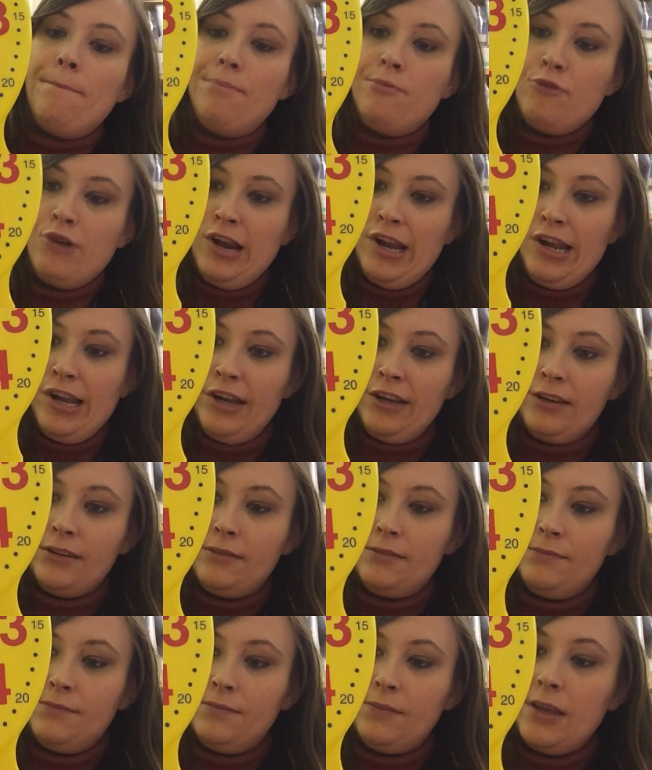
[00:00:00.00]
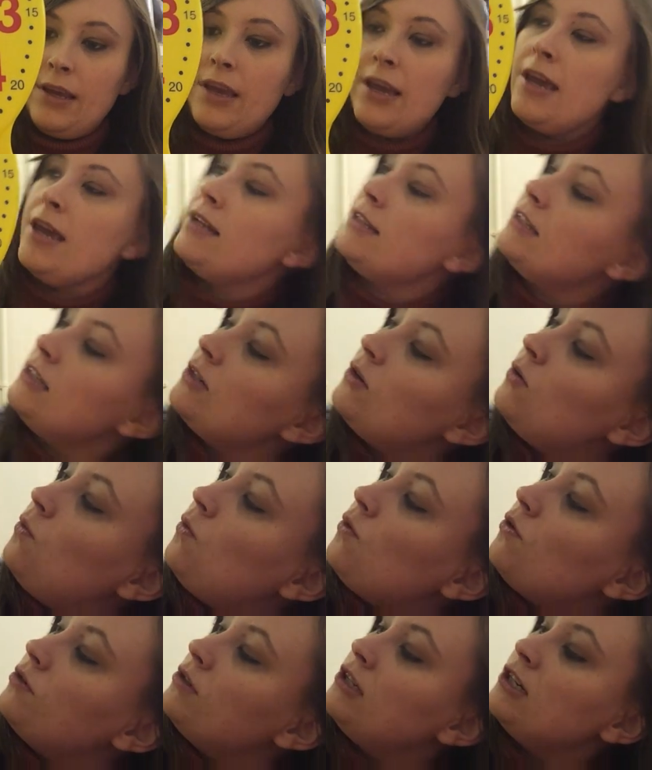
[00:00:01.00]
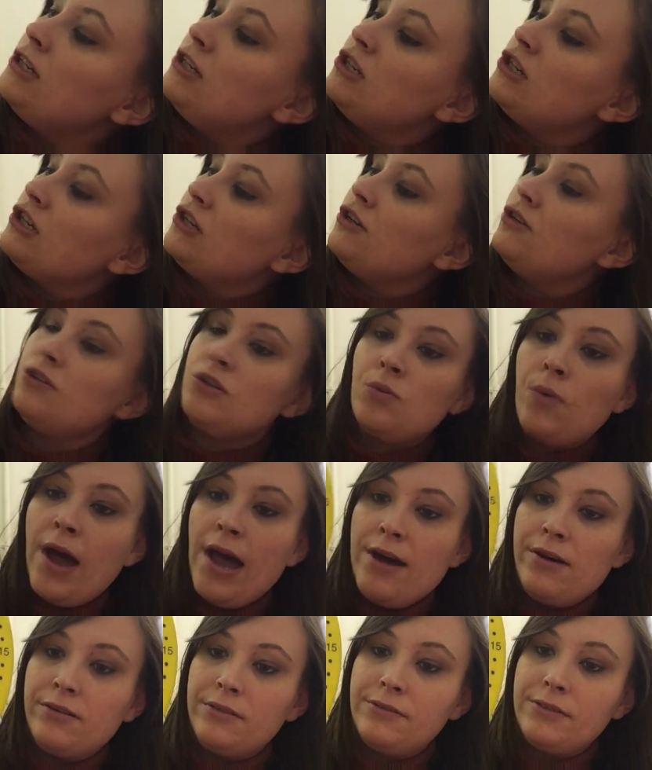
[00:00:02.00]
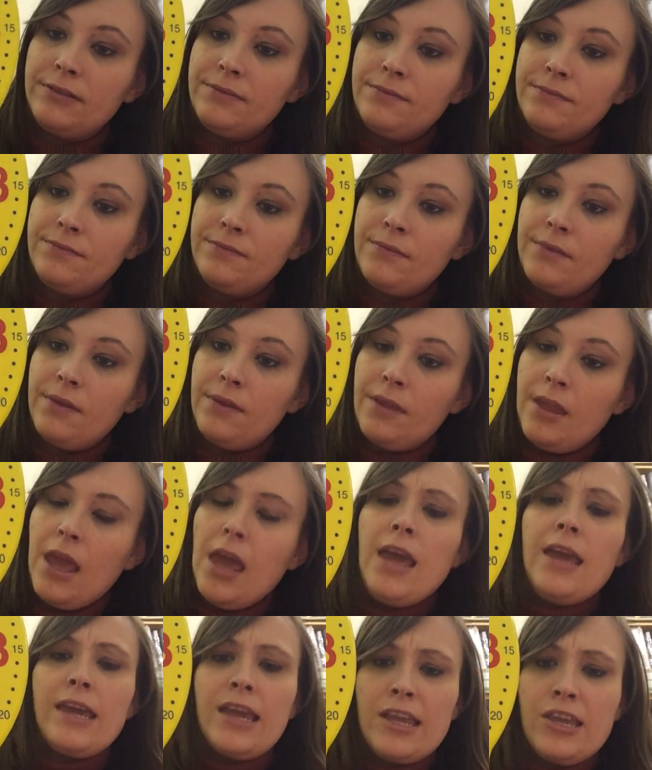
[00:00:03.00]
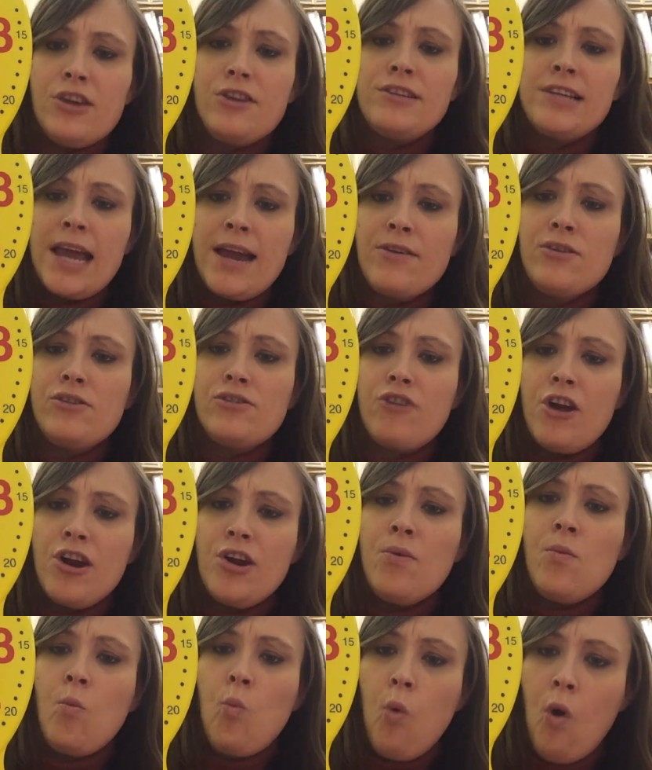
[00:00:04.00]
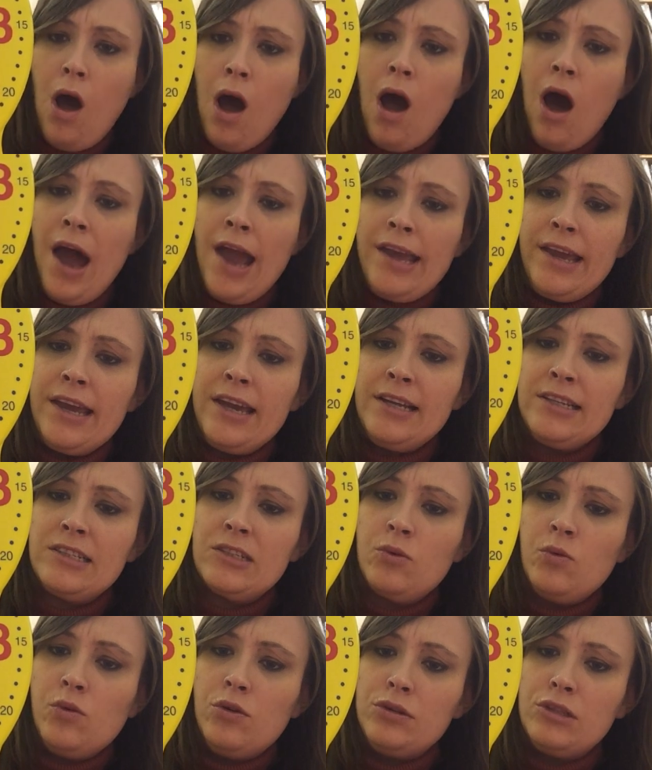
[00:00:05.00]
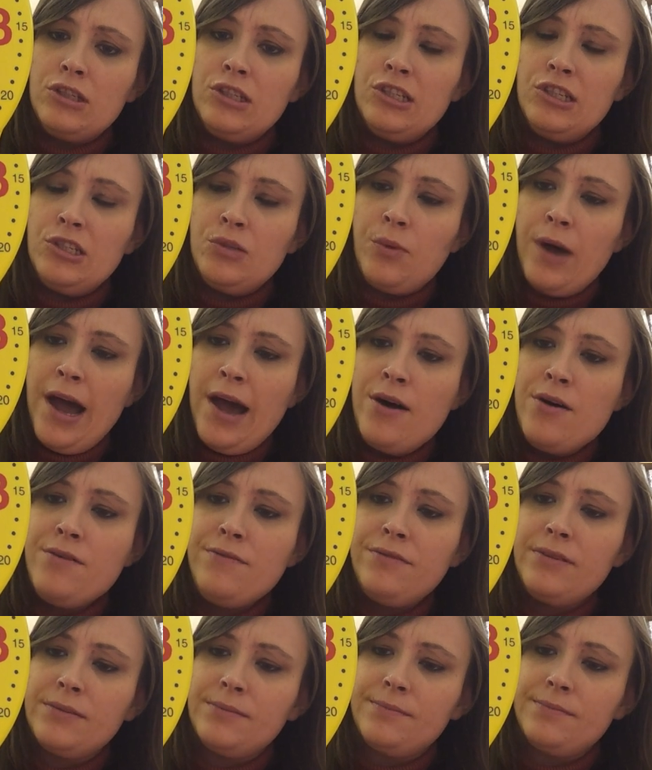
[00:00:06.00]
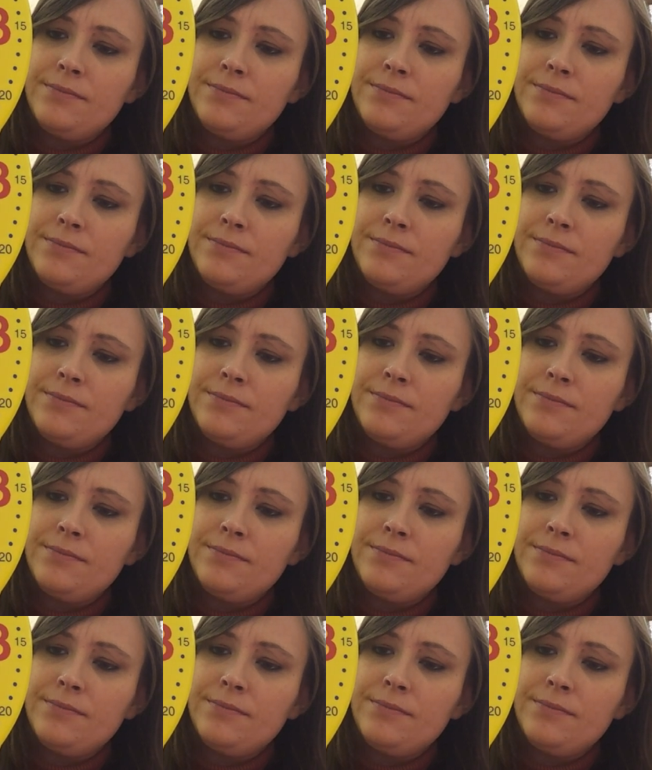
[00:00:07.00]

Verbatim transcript: Brilliant. It's quarter to twelve. Can you tell your grown up why it's quarter to twelve?